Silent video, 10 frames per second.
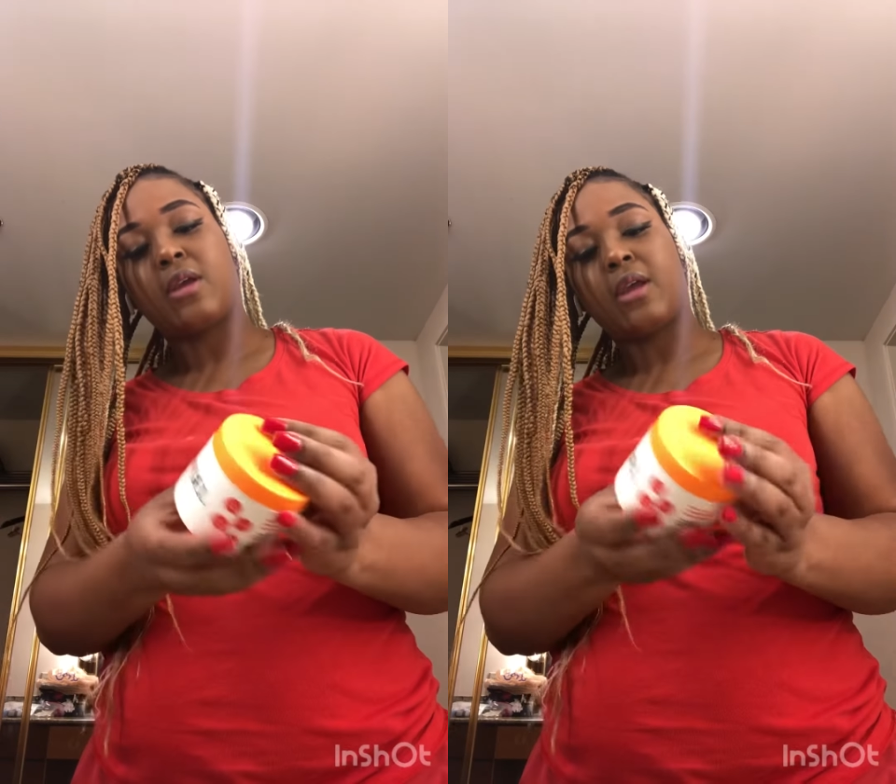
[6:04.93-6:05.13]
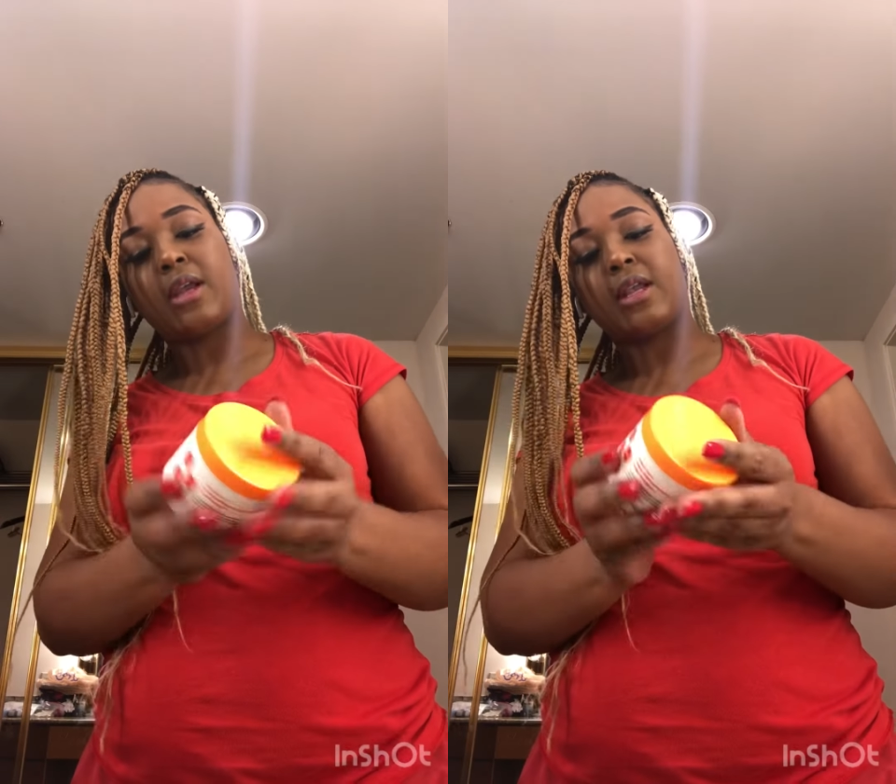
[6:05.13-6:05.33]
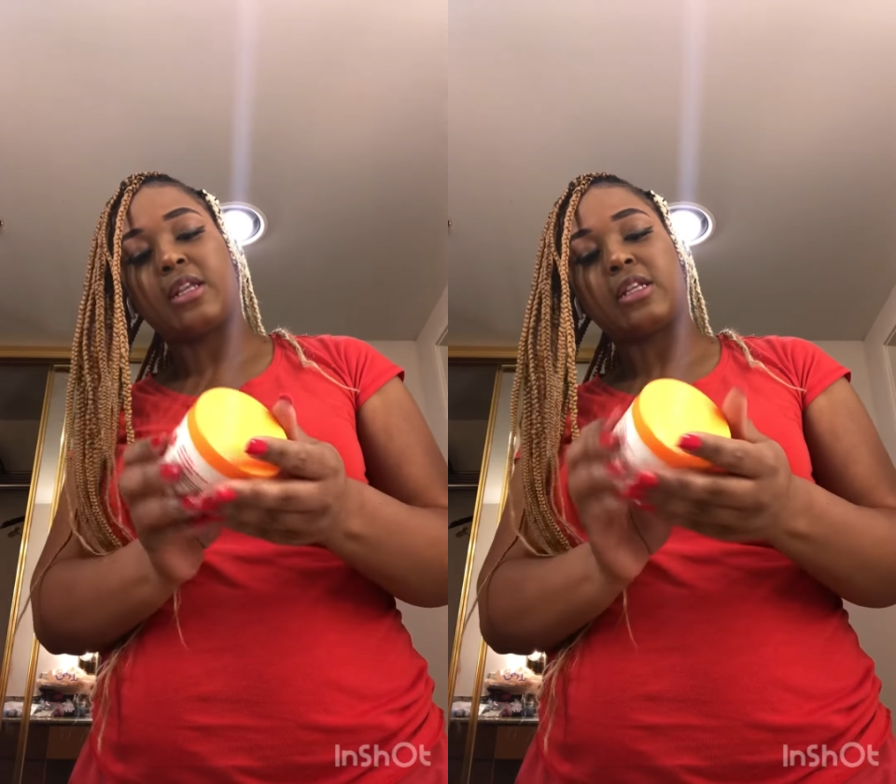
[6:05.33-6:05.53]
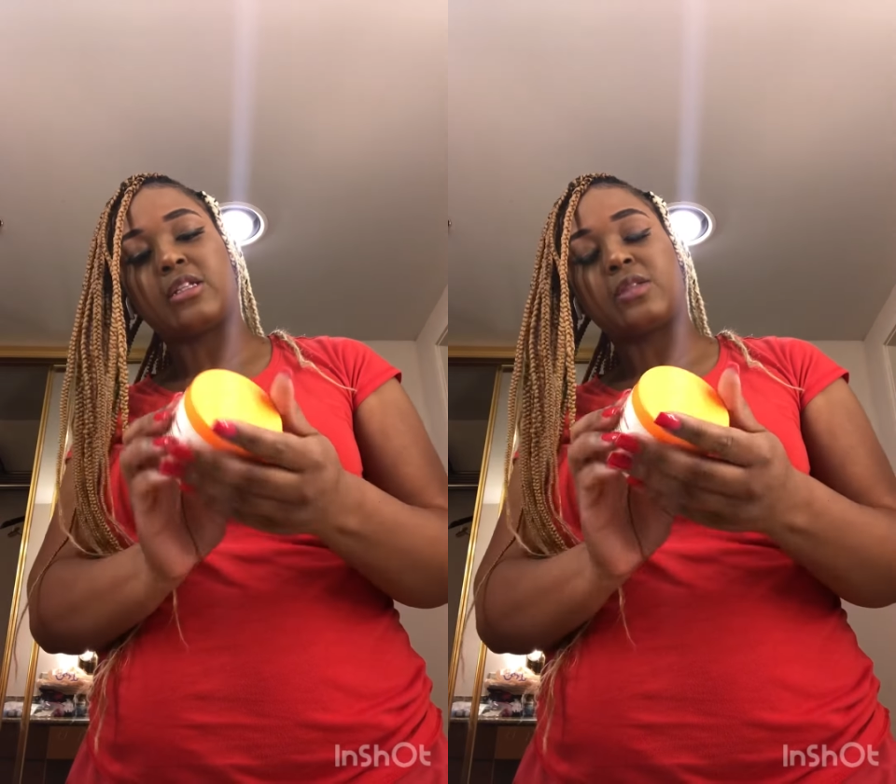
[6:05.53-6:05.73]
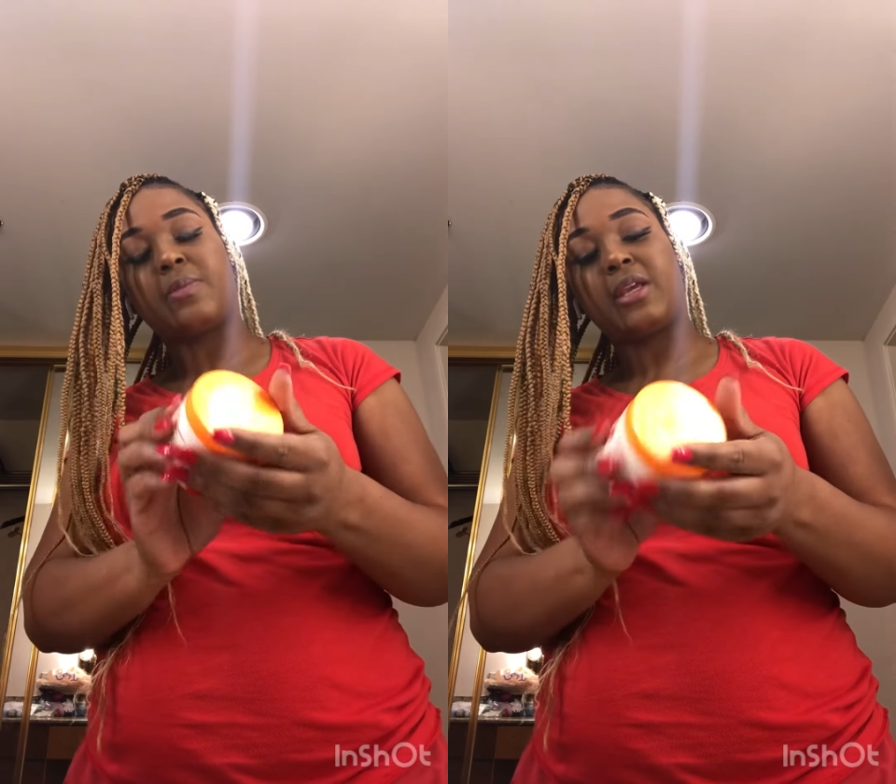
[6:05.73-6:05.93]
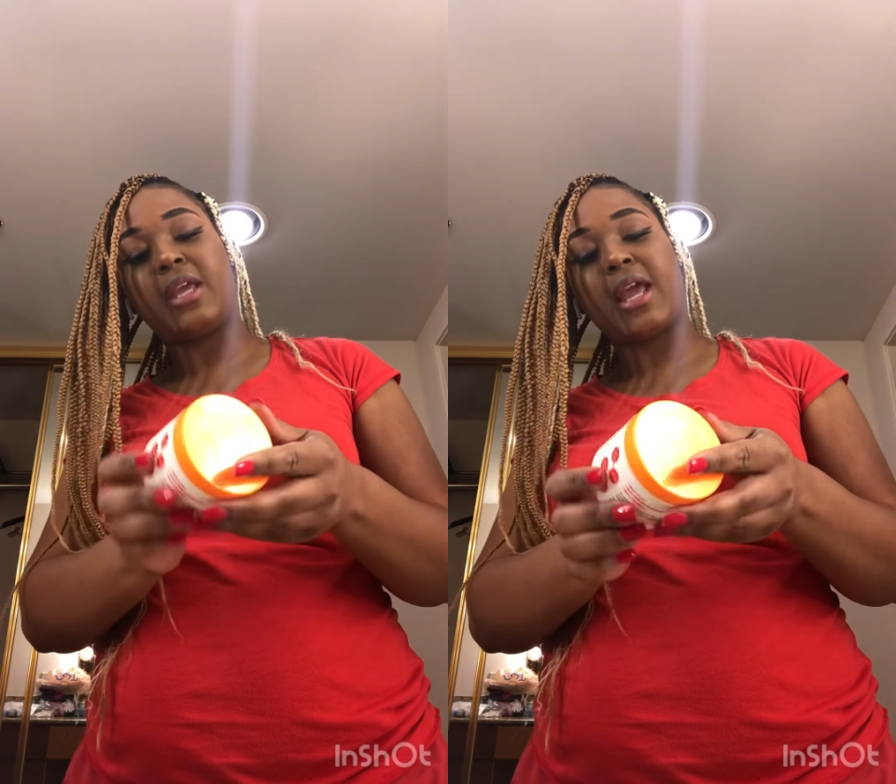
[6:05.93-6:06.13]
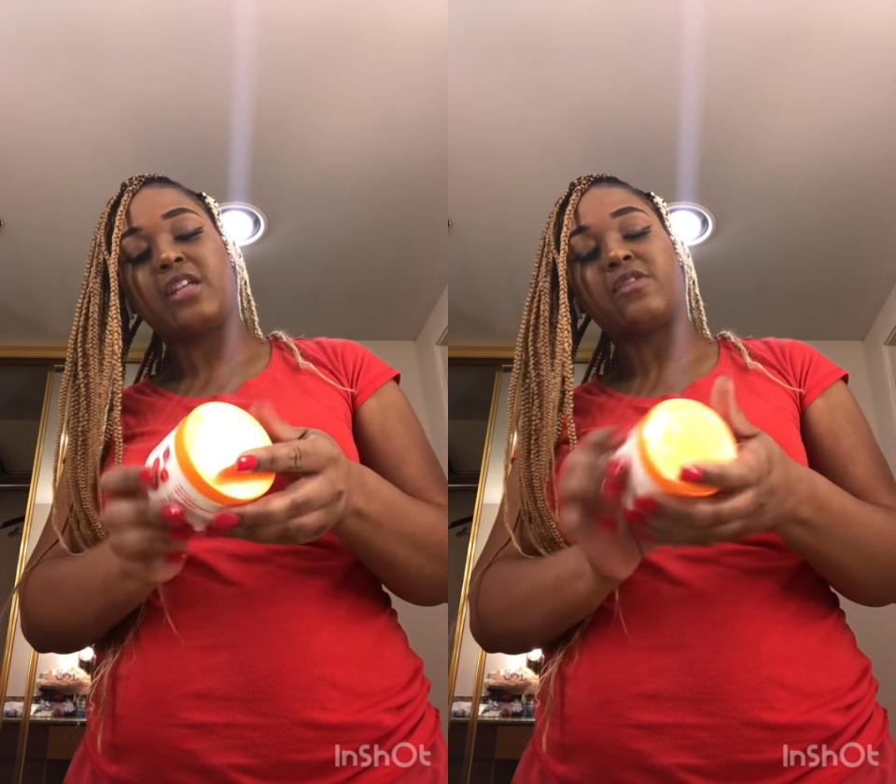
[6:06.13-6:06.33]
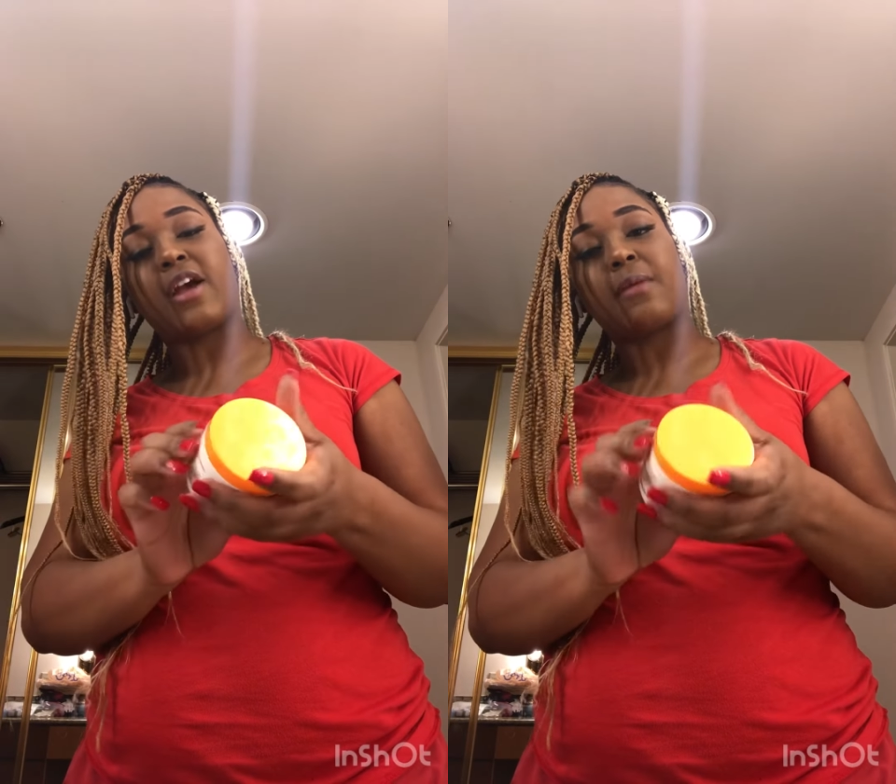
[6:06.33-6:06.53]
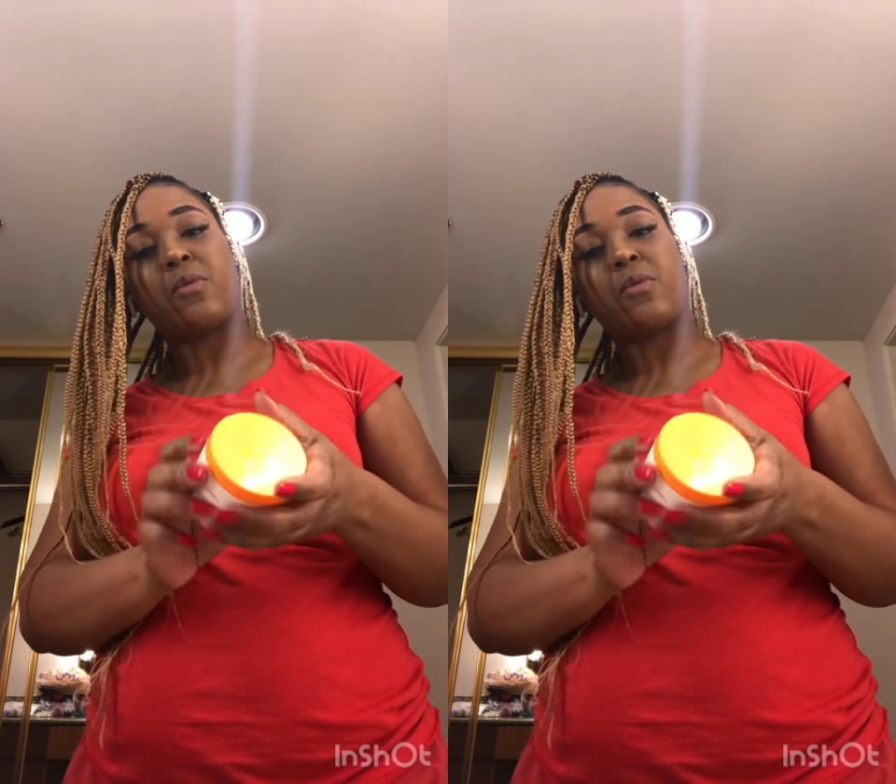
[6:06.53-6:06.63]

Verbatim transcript: And it is pH five